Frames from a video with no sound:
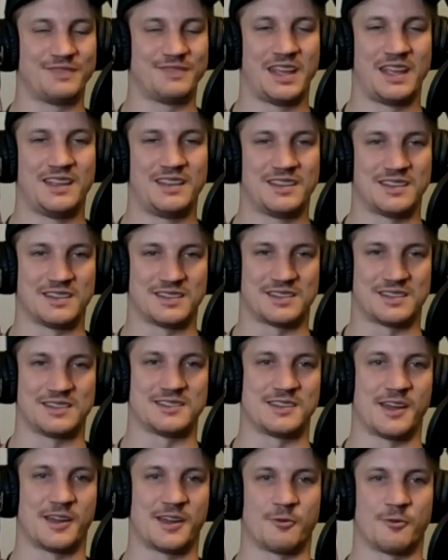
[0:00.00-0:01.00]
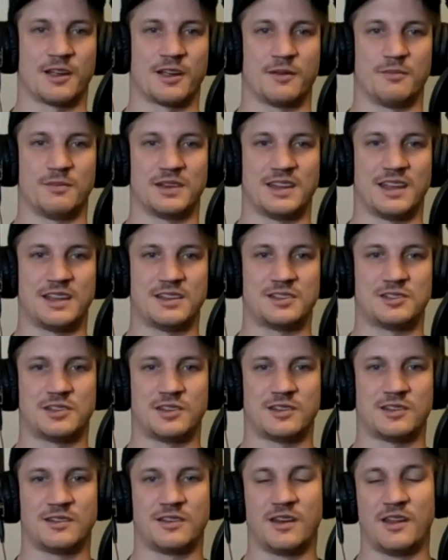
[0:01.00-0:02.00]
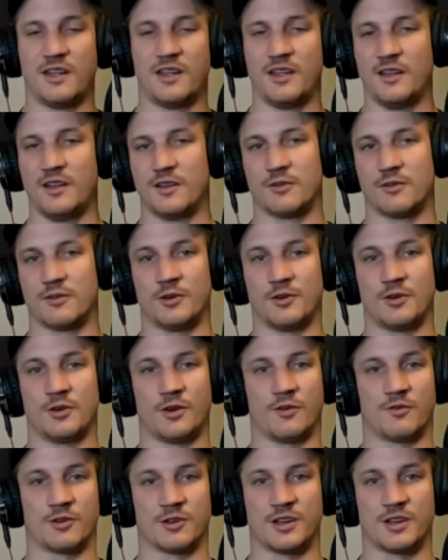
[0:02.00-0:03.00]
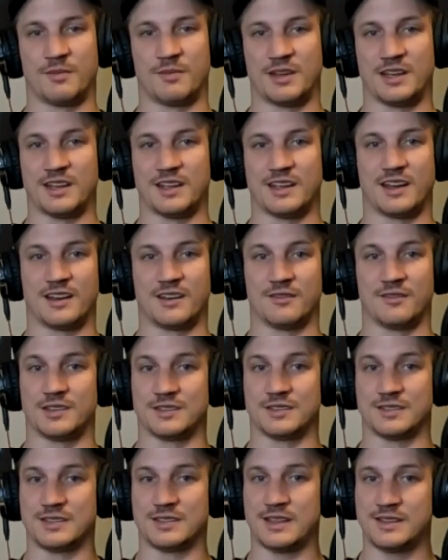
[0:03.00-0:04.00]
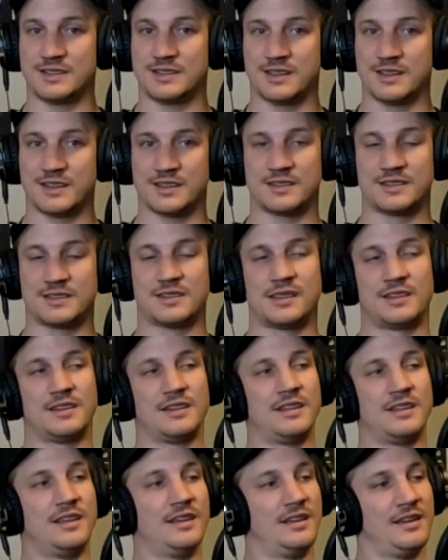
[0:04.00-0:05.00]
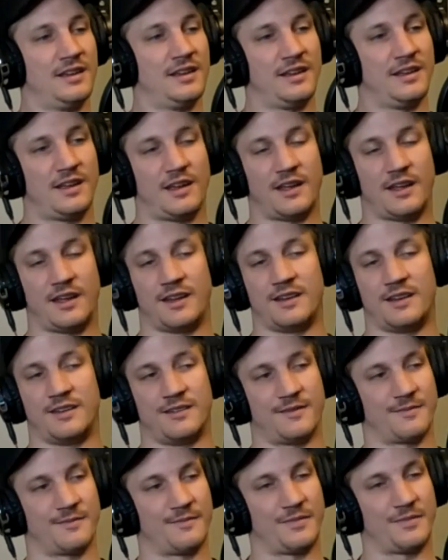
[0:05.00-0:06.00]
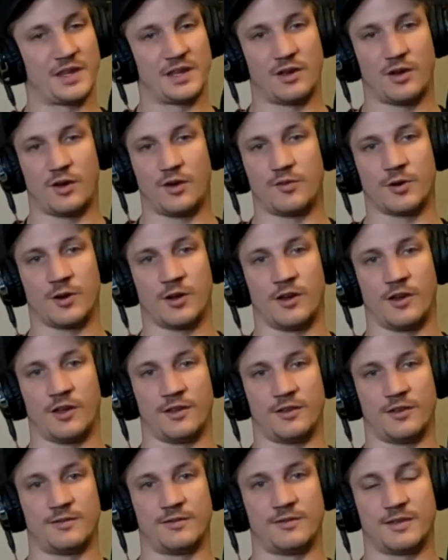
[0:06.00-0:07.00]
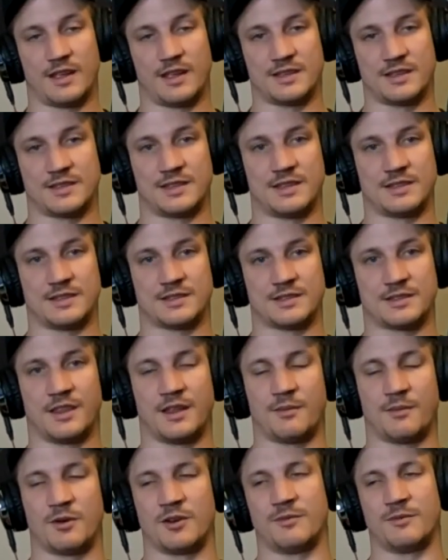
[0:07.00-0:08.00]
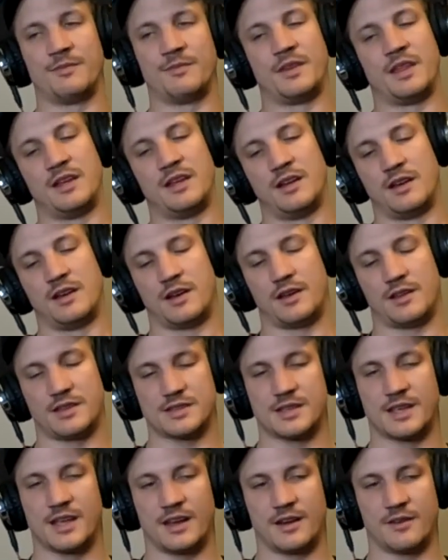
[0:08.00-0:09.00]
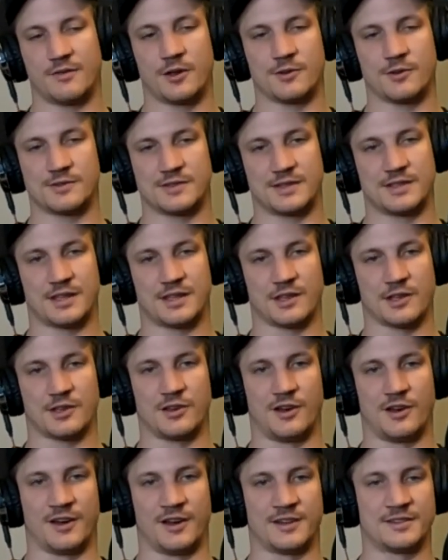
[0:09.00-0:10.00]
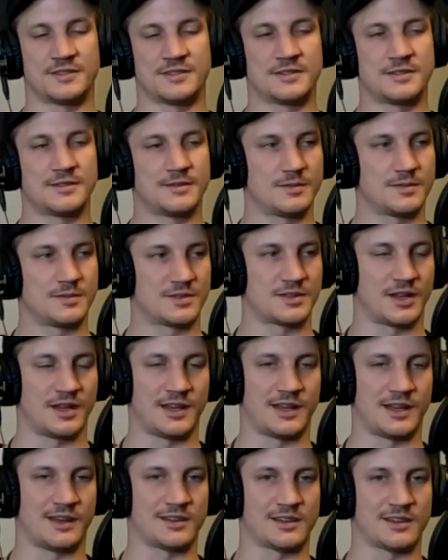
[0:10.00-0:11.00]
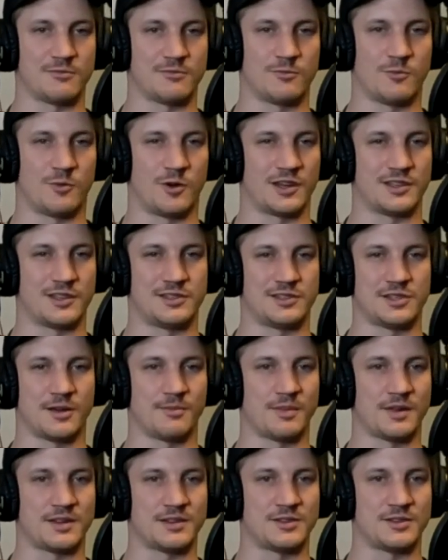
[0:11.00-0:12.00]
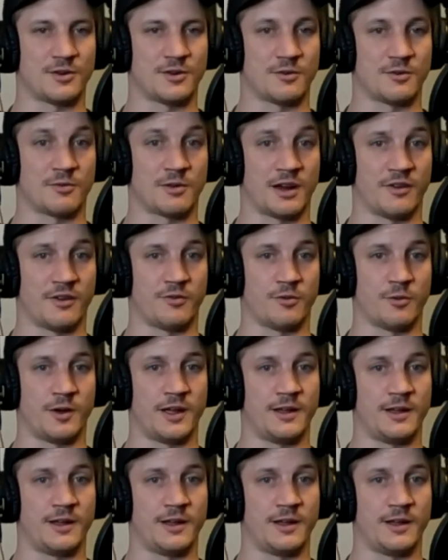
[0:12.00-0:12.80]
This is not a recommendation for you to overcome any kind of diseases. And overall, as a disclaimer, and this kind of goes into the cons, so I didn't want to jump into it right away,